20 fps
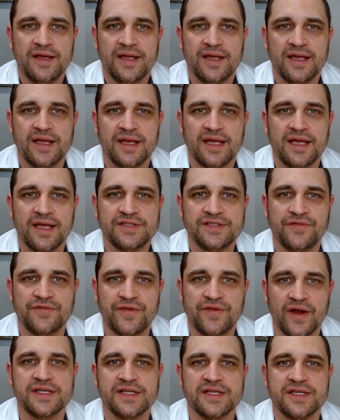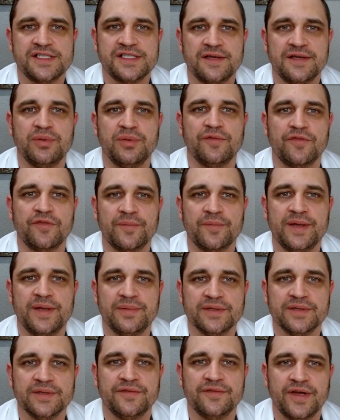it's very simple for people to
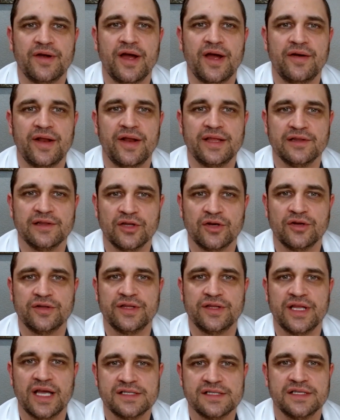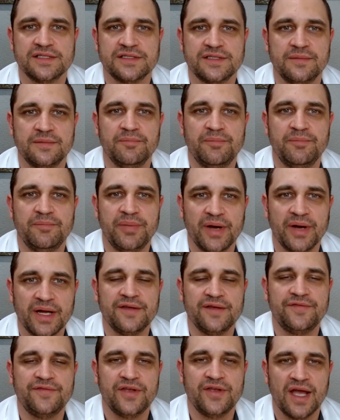figure out and learn that system. But
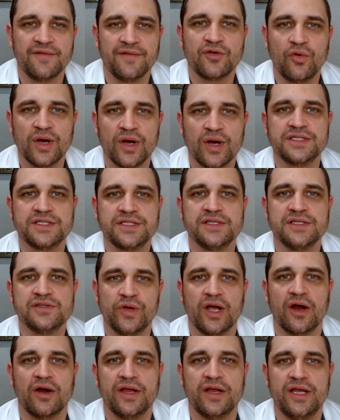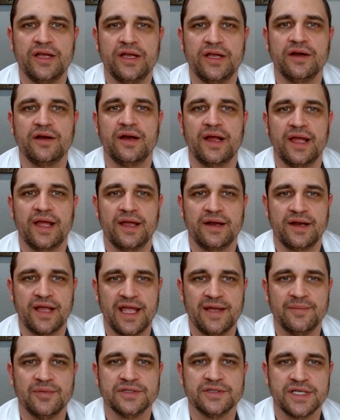if you have questions, we are here and
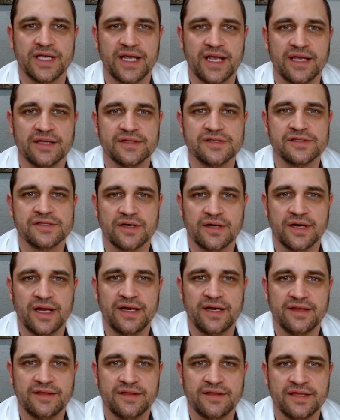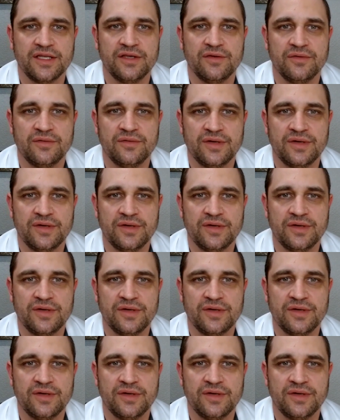able to answer anything you need.